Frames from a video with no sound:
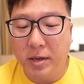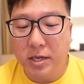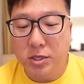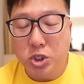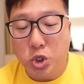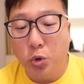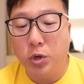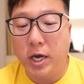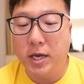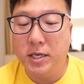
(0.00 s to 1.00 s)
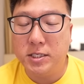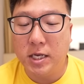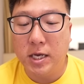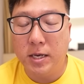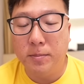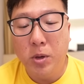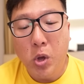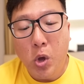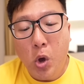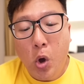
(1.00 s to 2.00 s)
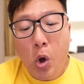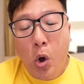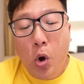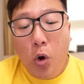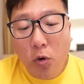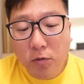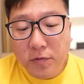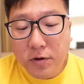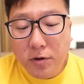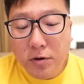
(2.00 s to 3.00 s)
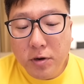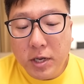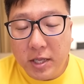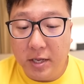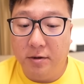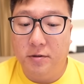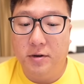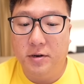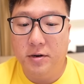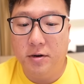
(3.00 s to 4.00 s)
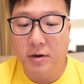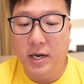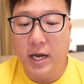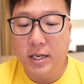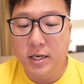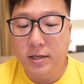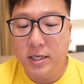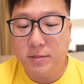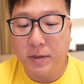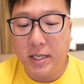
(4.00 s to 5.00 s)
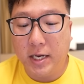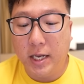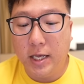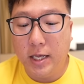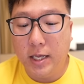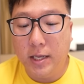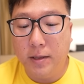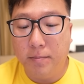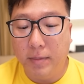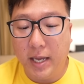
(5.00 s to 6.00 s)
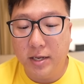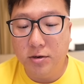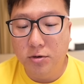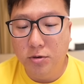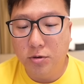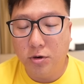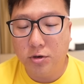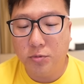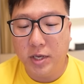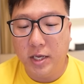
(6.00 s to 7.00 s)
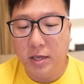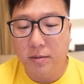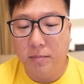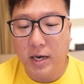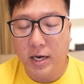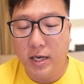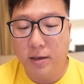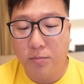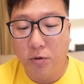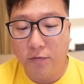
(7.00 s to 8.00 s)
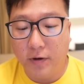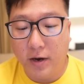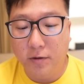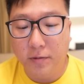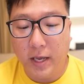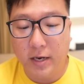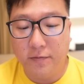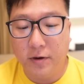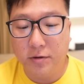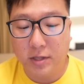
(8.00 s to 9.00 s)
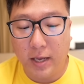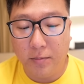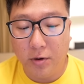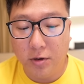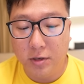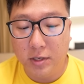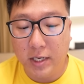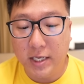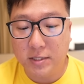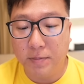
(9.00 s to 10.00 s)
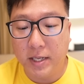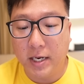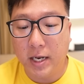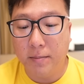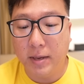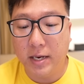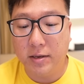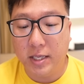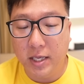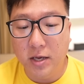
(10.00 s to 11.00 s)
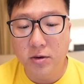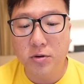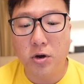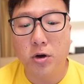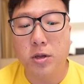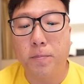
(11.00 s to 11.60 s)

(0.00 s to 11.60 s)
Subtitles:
and show you guys over here, alright, under this particular medal, all the way in my profile, and if I were to tap on this particular medal here, called the